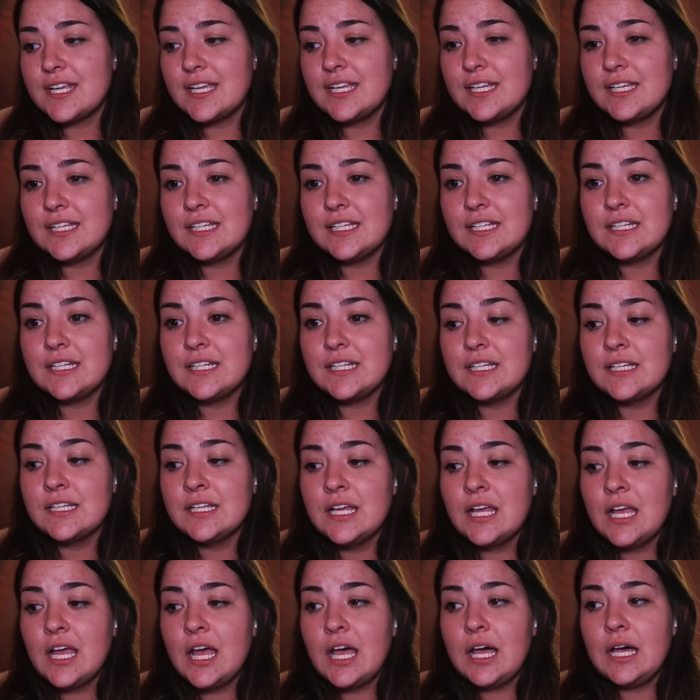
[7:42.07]
in
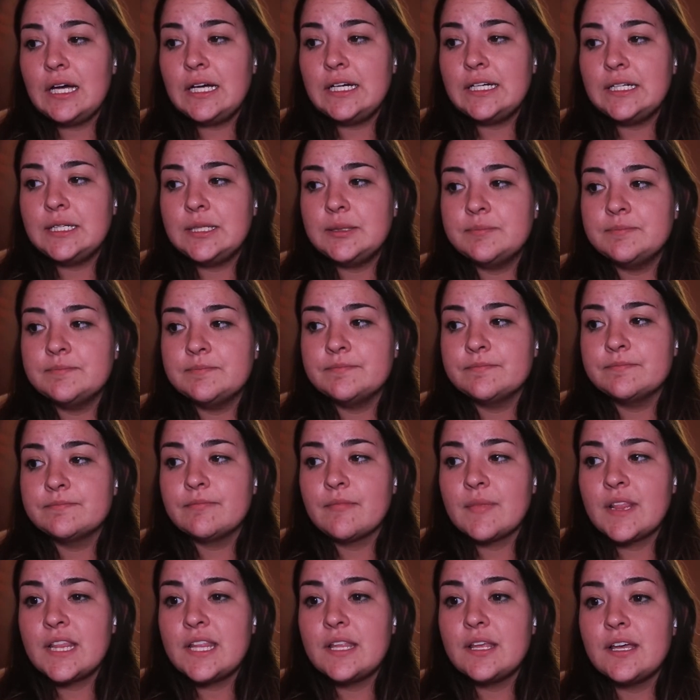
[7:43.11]

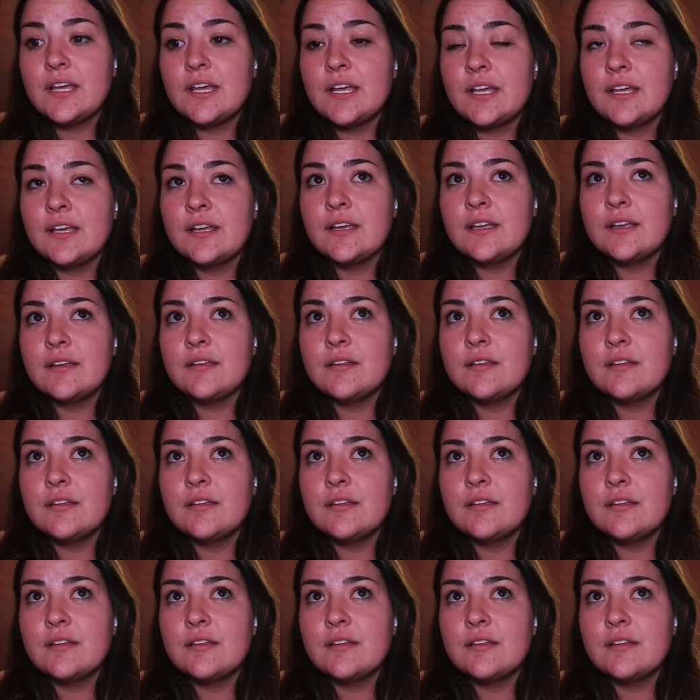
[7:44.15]
the